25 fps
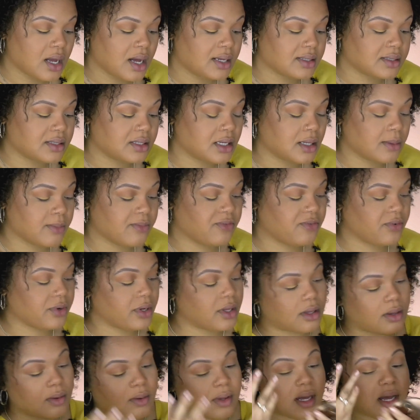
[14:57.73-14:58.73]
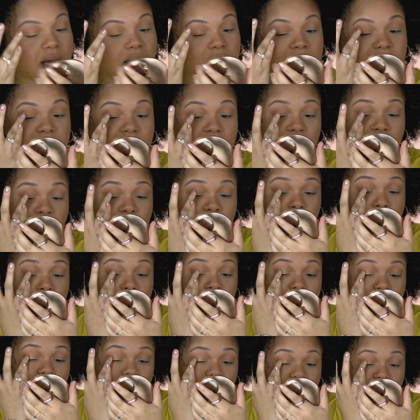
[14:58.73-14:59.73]
a tip for you guys. If
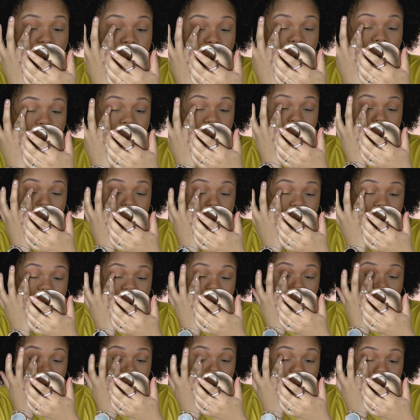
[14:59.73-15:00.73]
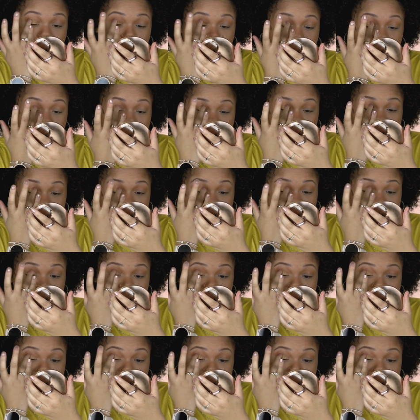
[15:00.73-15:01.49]
you're ever using like shimmery